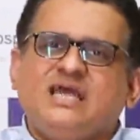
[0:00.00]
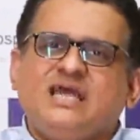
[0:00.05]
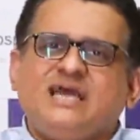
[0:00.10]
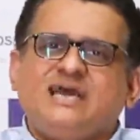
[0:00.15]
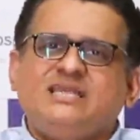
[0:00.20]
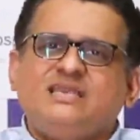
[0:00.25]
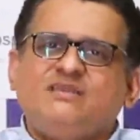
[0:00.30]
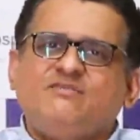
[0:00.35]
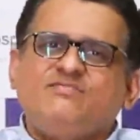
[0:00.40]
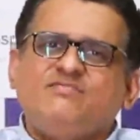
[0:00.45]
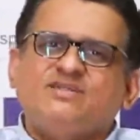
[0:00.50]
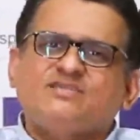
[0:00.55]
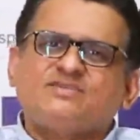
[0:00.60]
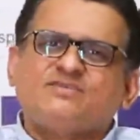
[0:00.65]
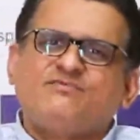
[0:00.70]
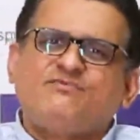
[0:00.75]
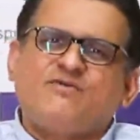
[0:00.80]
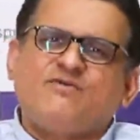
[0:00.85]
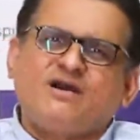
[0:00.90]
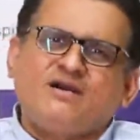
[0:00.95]
And if there's
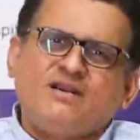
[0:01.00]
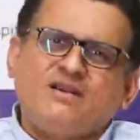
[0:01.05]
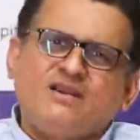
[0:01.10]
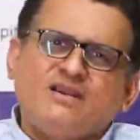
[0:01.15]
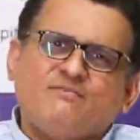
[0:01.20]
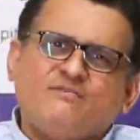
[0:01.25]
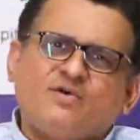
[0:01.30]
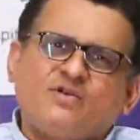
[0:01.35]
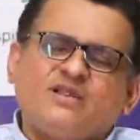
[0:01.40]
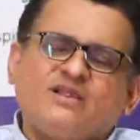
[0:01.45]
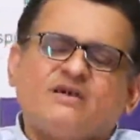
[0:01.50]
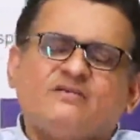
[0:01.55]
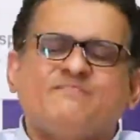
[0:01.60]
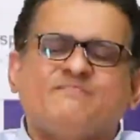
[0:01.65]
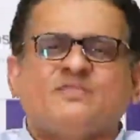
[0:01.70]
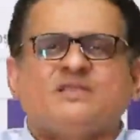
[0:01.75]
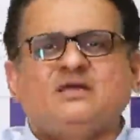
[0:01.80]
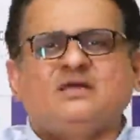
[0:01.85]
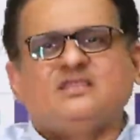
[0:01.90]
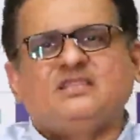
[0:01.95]
a fungal pneumonia,
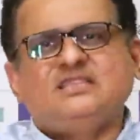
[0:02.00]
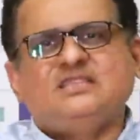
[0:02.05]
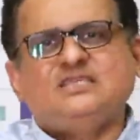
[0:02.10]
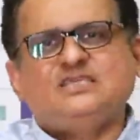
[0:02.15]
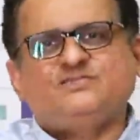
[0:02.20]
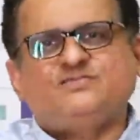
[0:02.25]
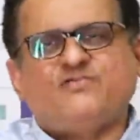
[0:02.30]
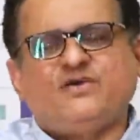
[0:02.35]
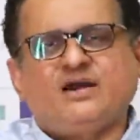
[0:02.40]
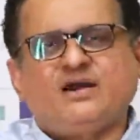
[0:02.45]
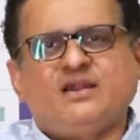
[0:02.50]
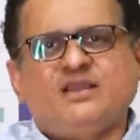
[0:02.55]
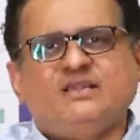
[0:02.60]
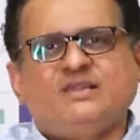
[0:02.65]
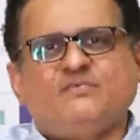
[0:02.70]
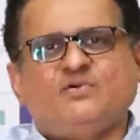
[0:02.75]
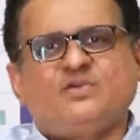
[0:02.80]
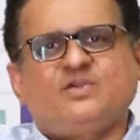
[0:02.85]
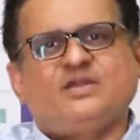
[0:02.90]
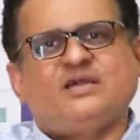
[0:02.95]
then these fungal
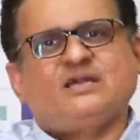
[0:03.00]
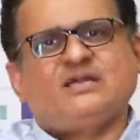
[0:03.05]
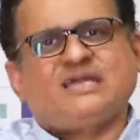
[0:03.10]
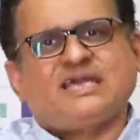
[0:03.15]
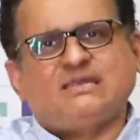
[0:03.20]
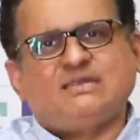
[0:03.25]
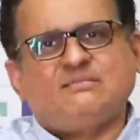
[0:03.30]
pneumonia